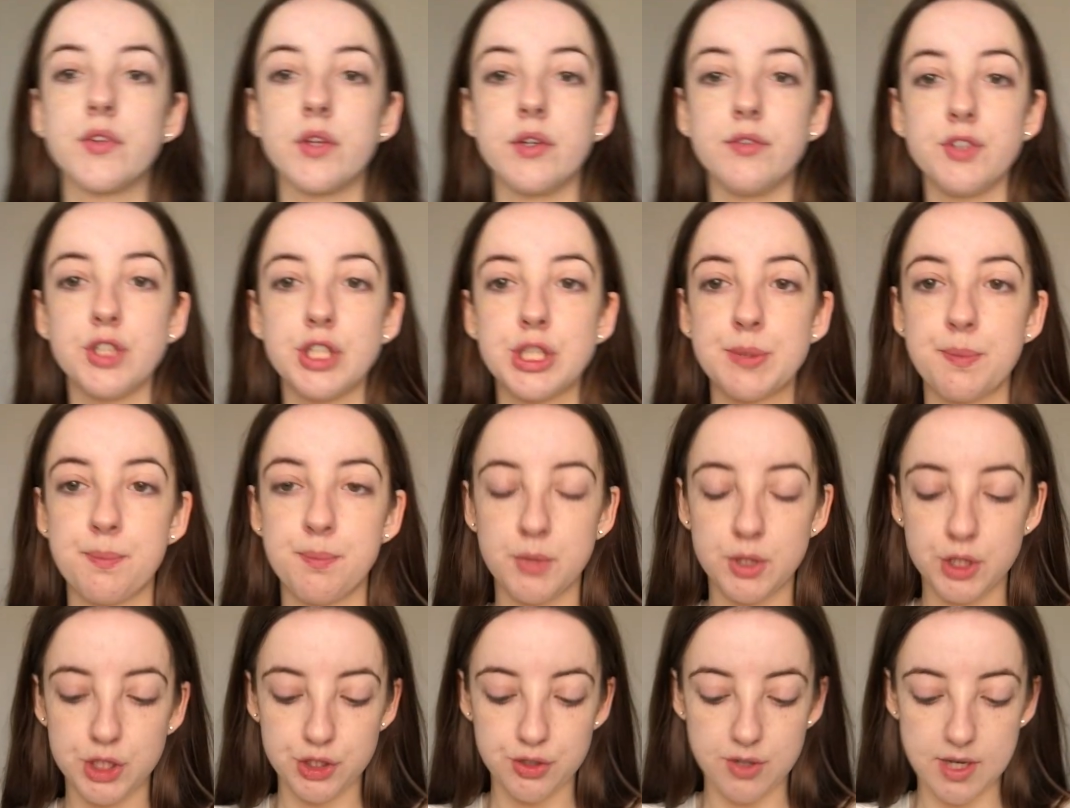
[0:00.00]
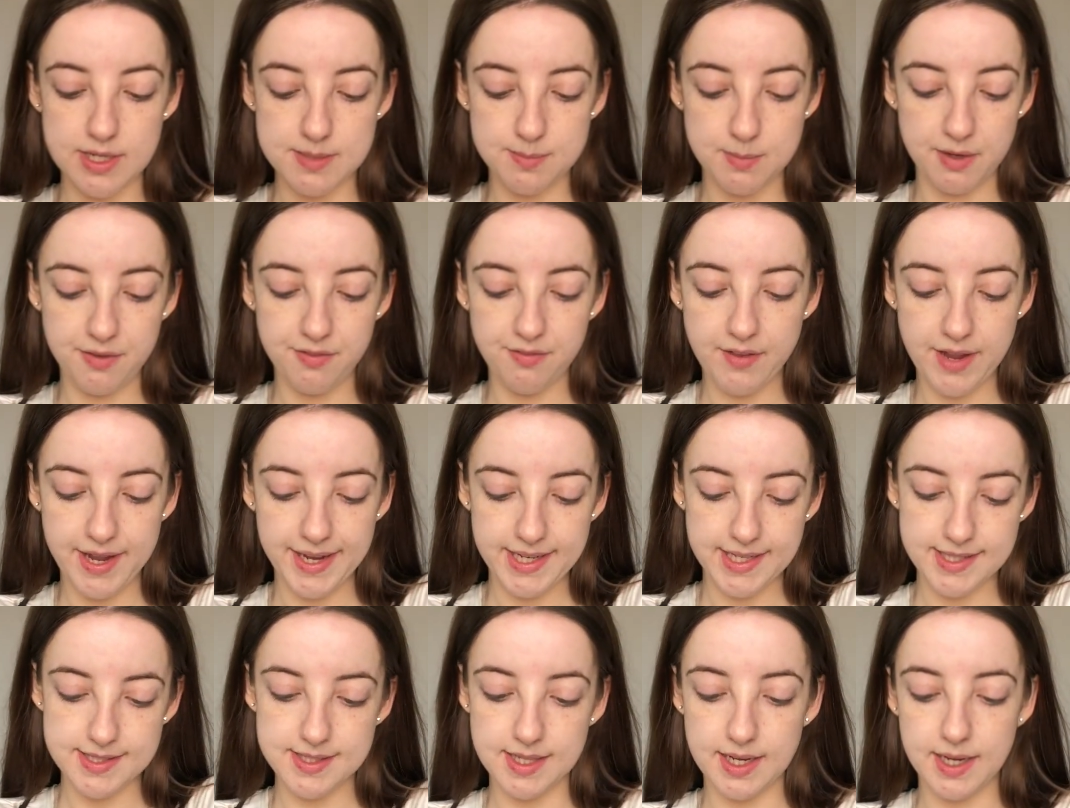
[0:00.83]
I've just moisturised my
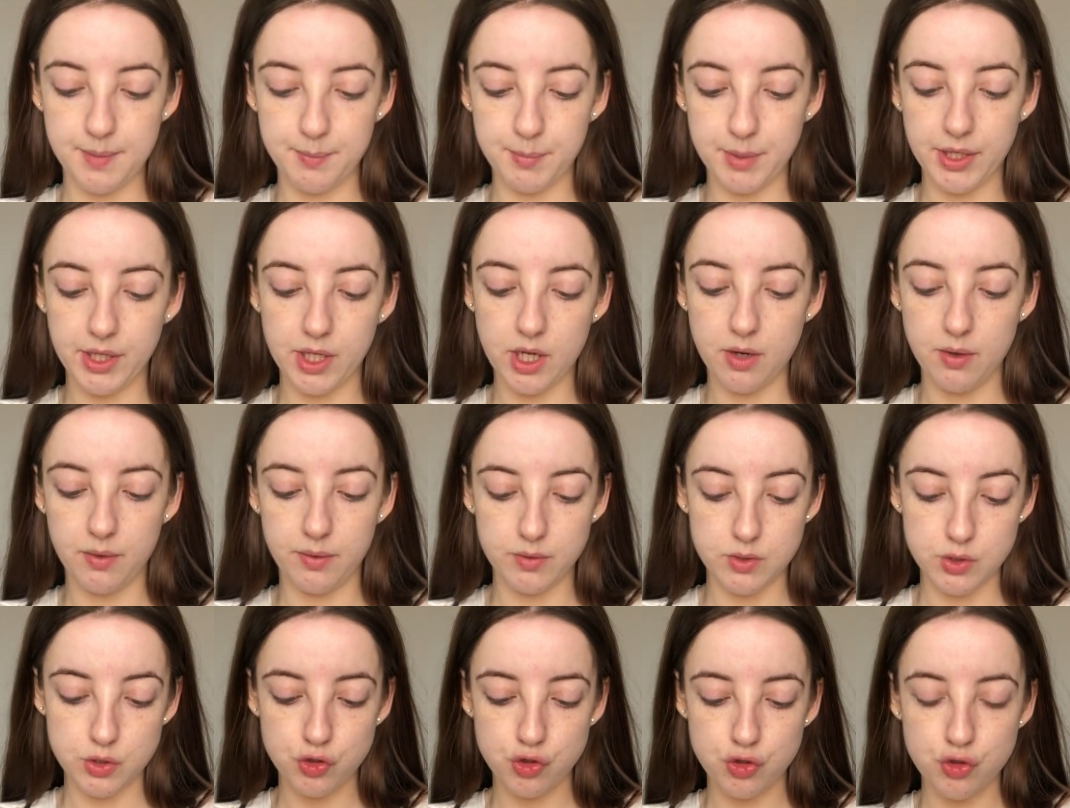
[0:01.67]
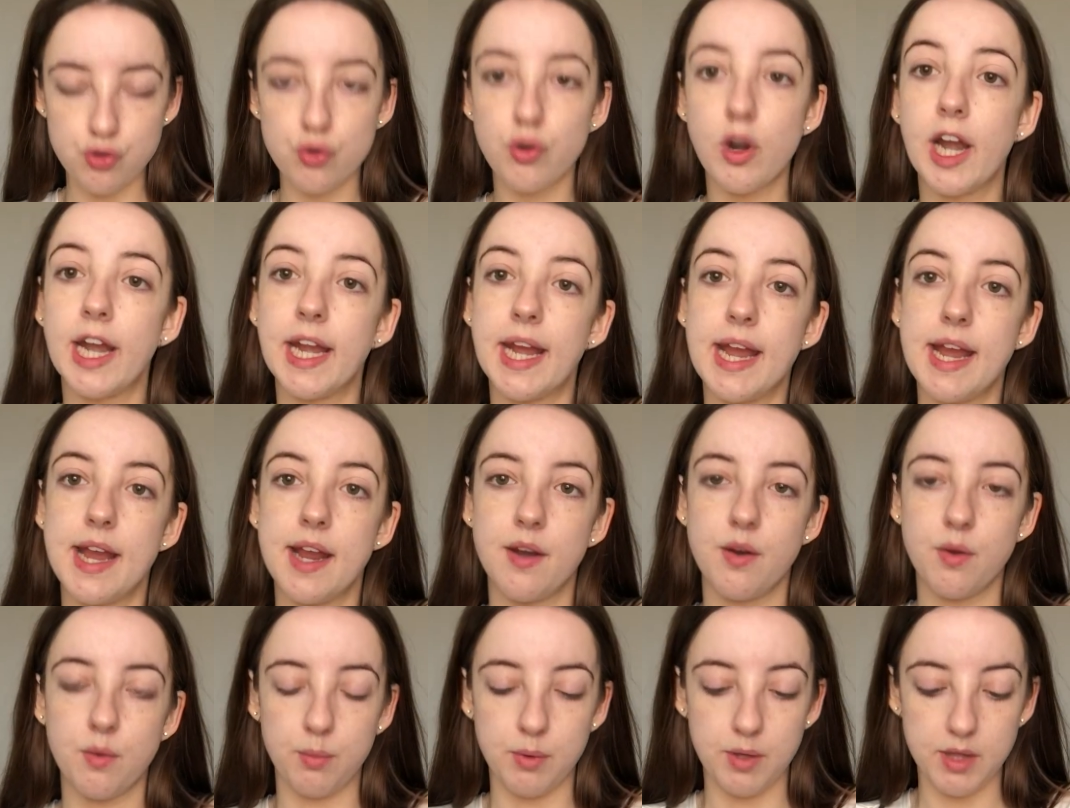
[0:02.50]
face and I'm going to go straight in
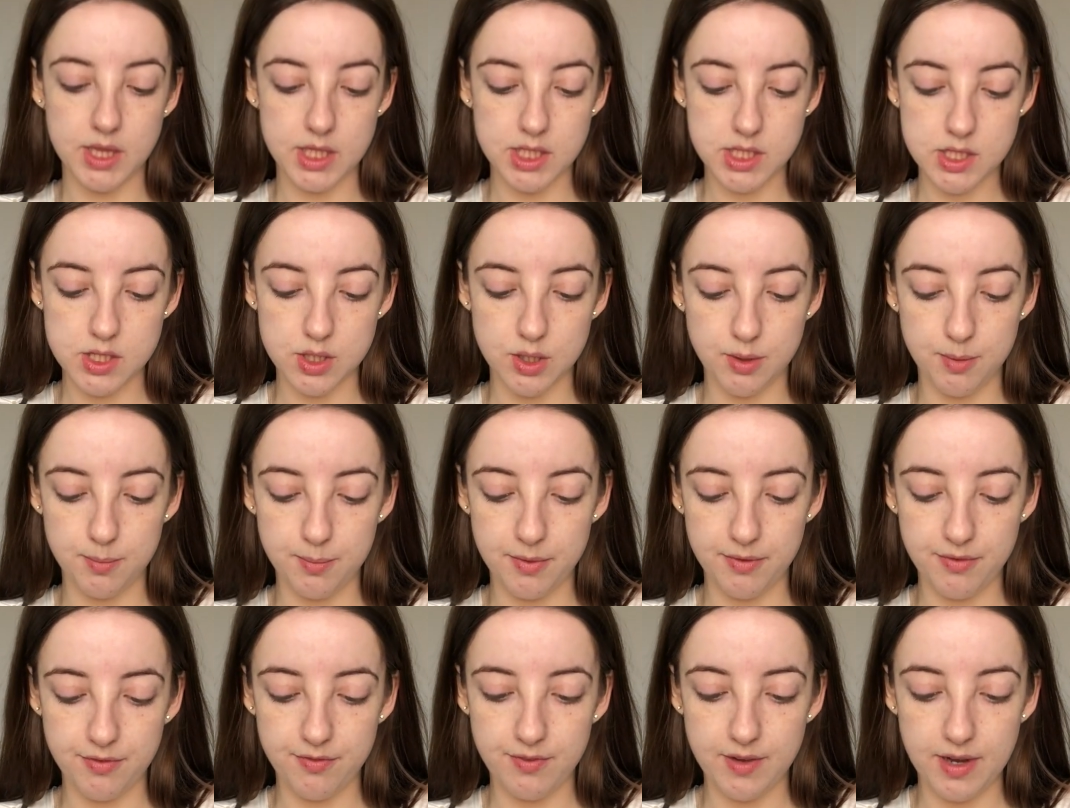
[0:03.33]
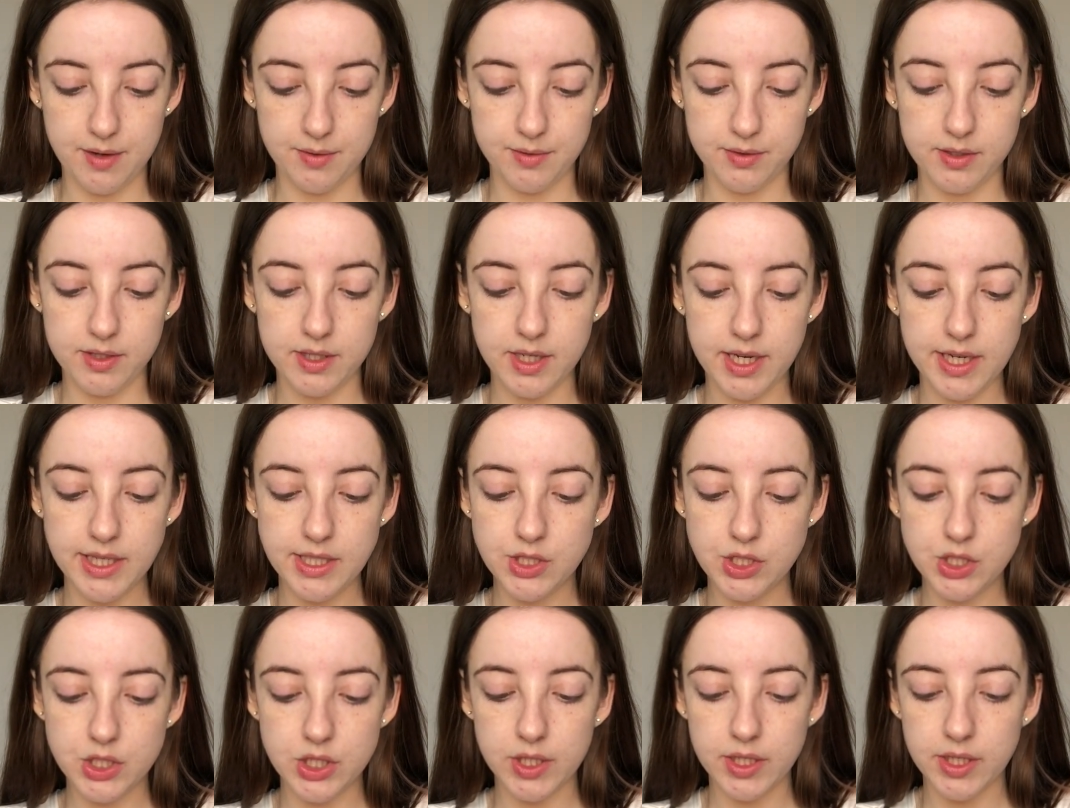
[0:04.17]
with some
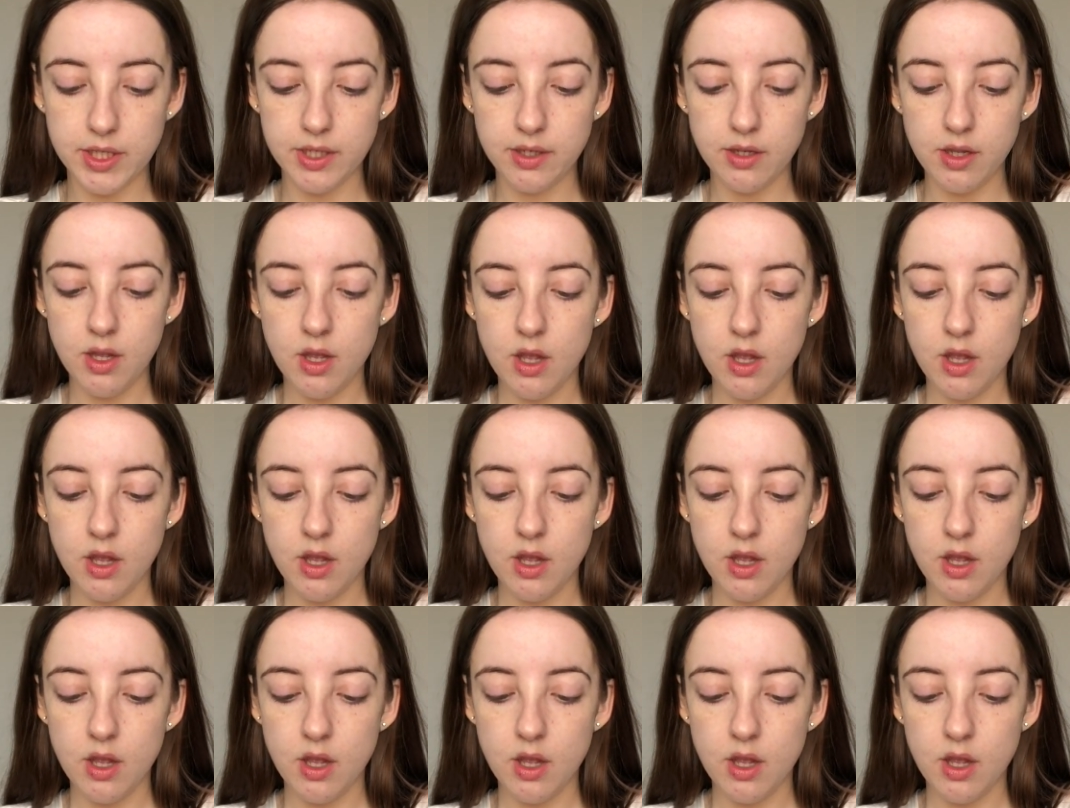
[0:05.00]
foundation.